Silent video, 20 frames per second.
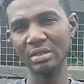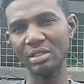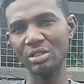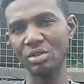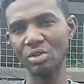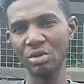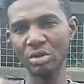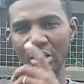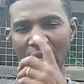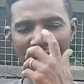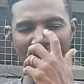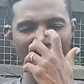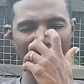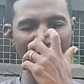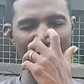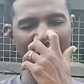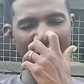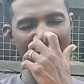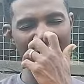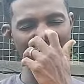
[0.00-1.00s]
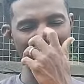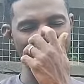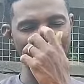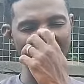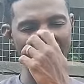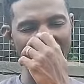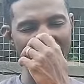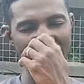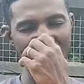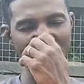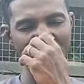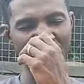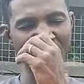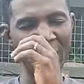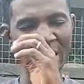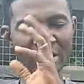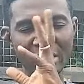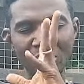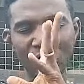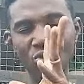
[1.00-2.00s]
you know we've
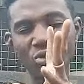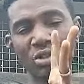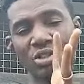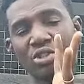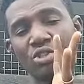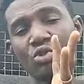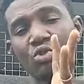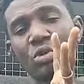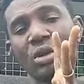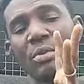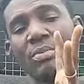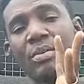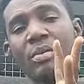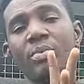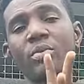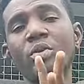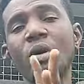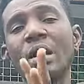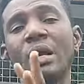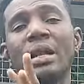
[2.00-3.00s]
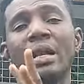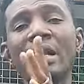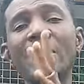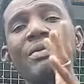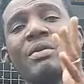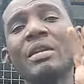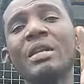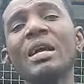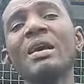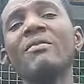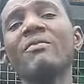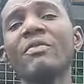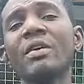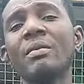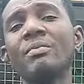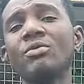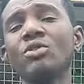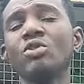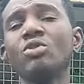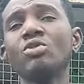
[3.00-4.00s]
had situations where people are clearing their
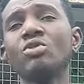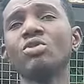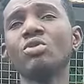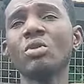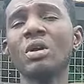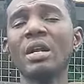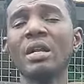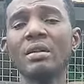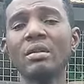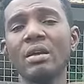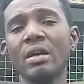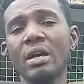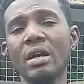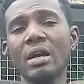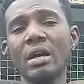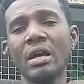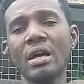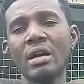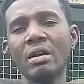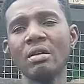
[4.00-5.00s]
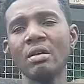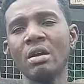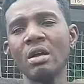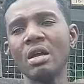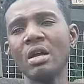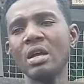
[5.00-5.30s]
farm due to an uh,